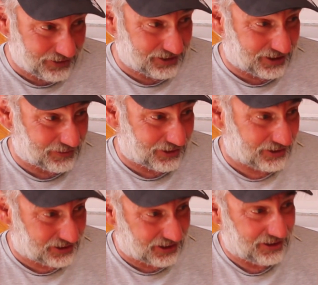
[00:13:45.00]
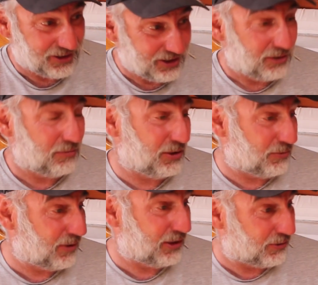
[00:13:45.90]
Sometimes when
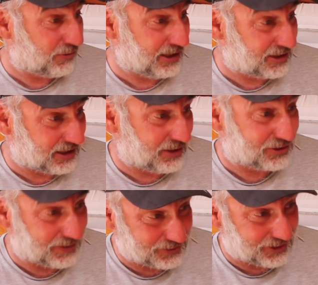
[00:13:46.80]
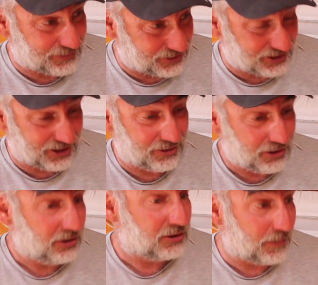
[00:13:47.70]
you got race sails, sometimes
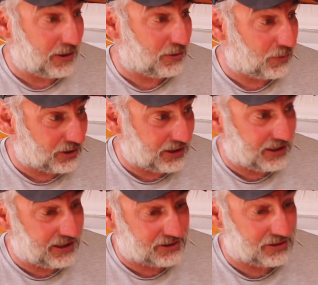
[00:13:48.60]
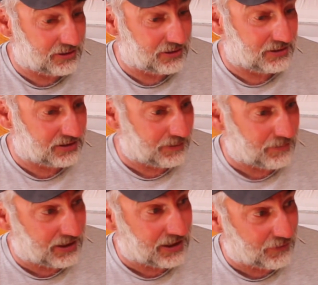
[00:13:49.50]
depending on what it is, they
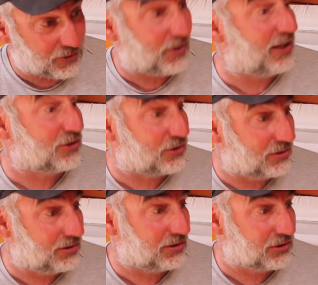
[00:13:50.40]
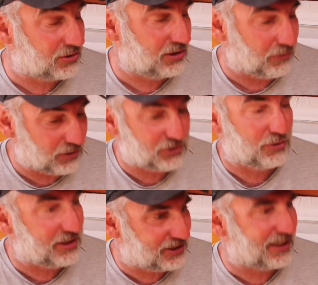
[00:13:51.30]
may have a quite, as
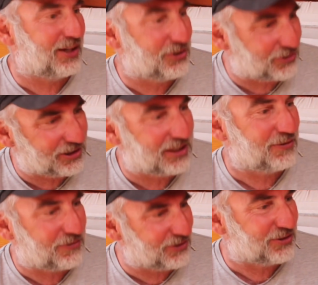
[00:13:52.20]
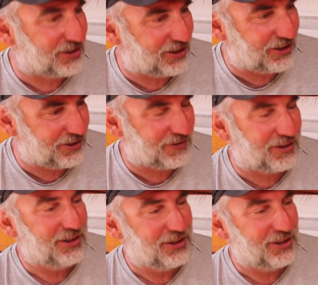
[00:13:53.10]
you're easing out, you're trying to get the front to curl over.